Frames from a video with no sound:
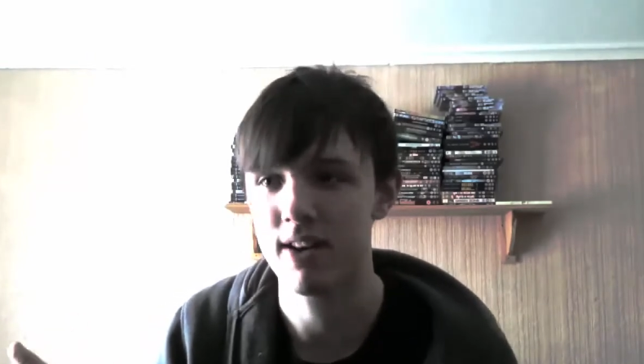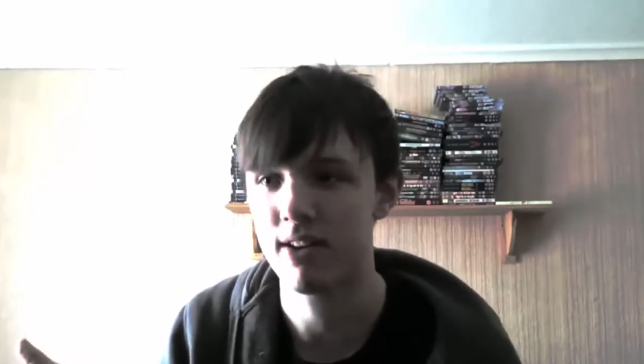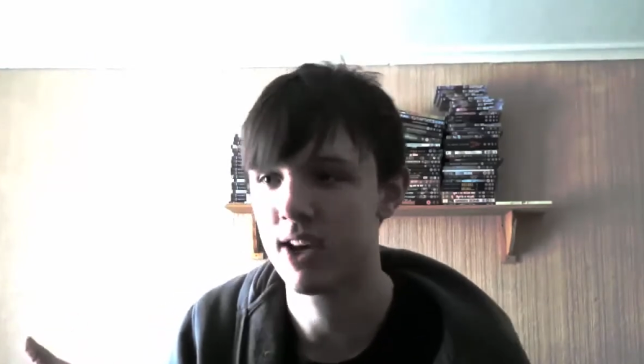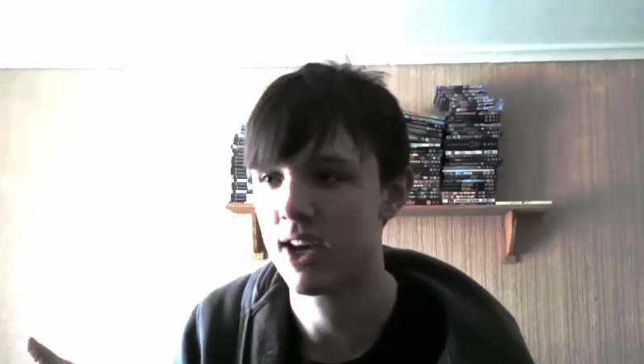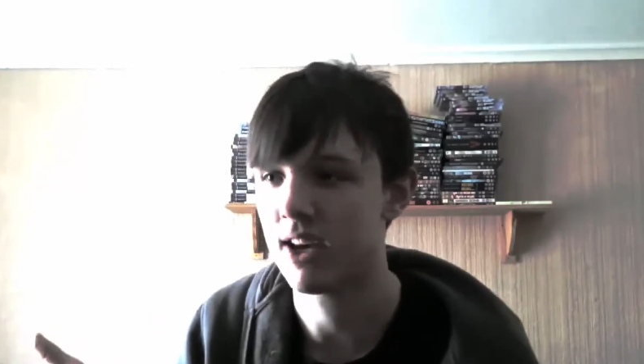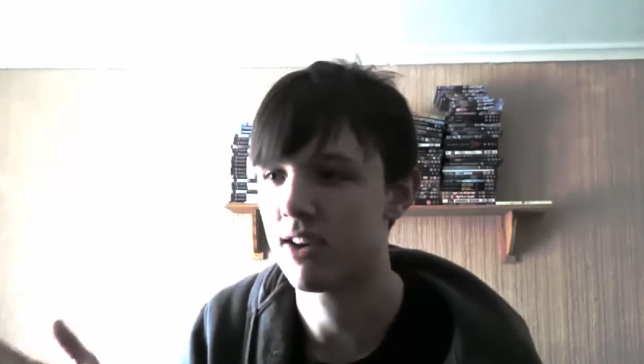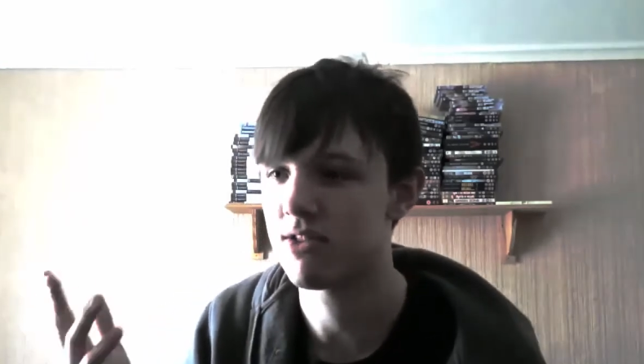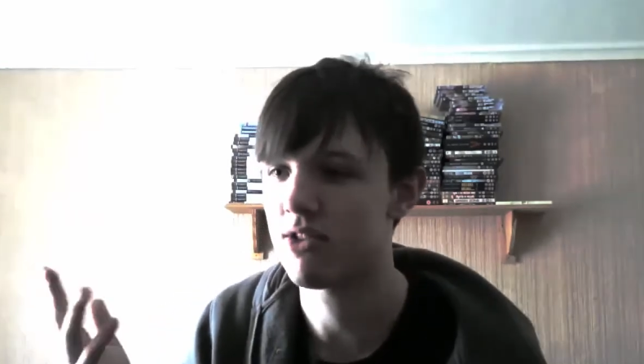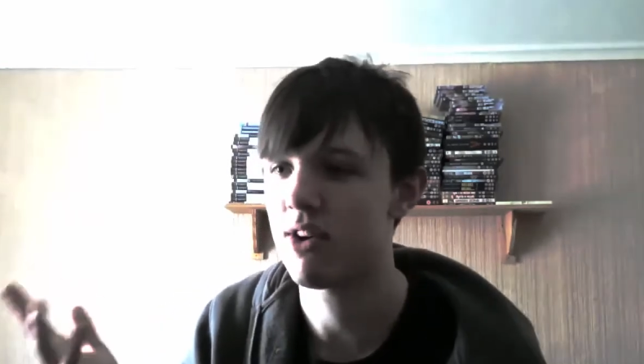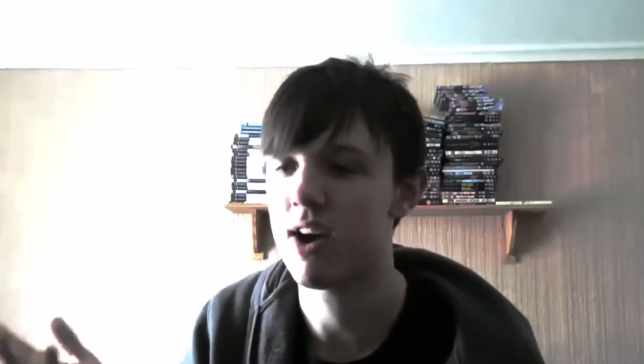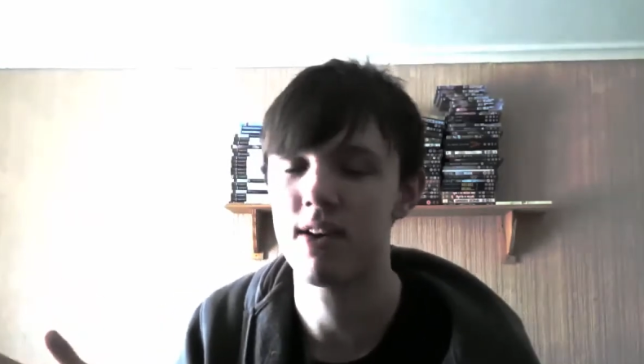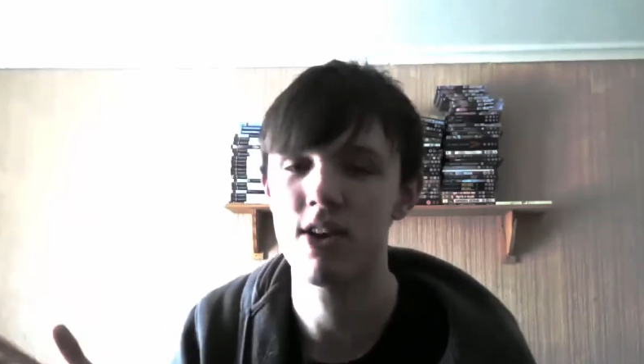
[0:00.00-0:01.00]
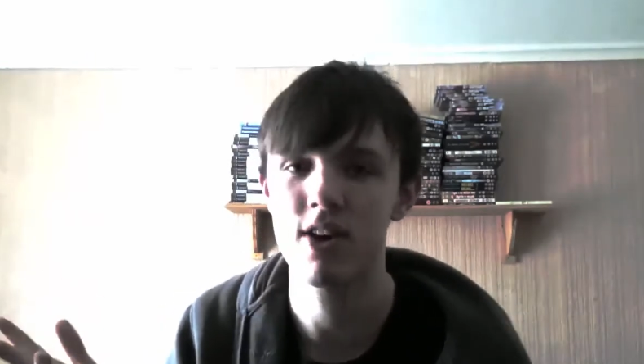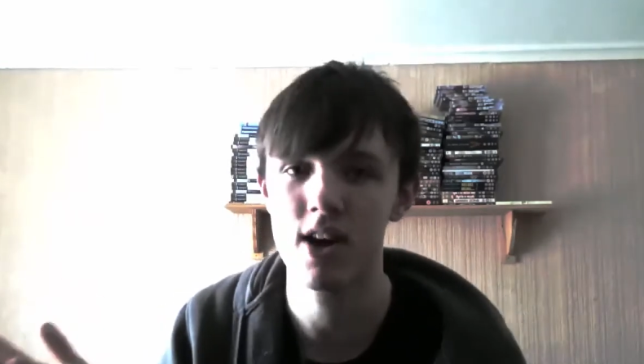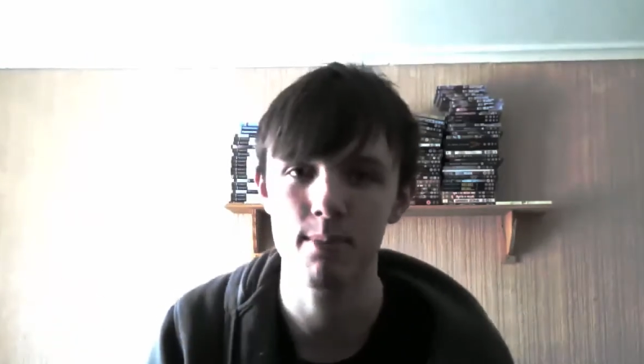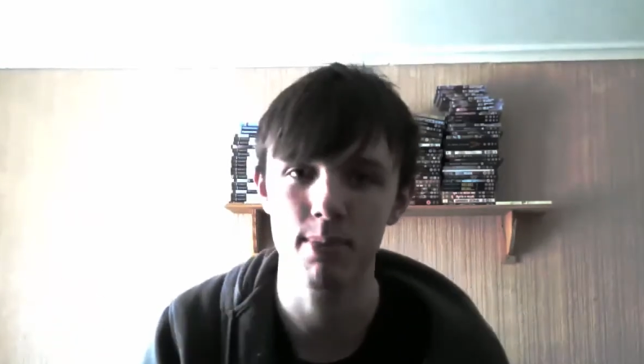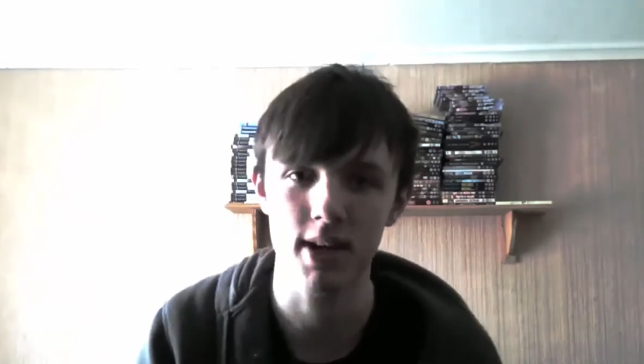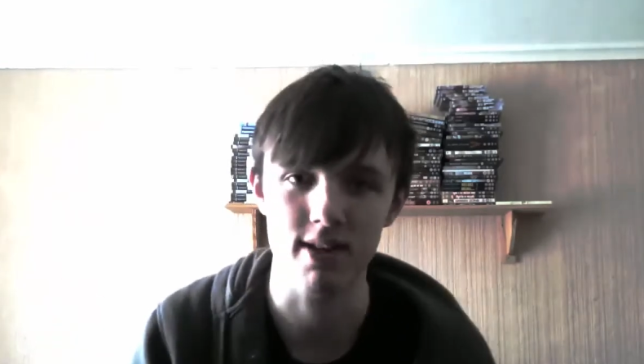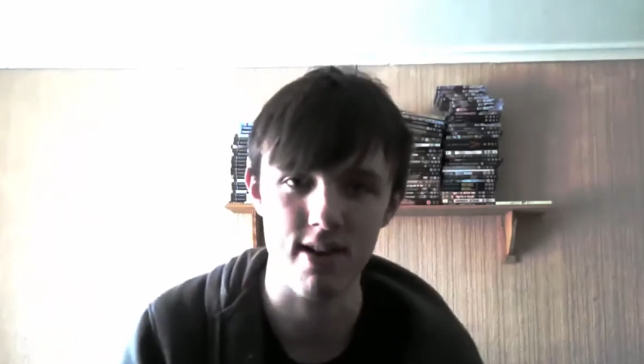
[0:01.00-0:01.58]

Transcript: okay, because not you can't please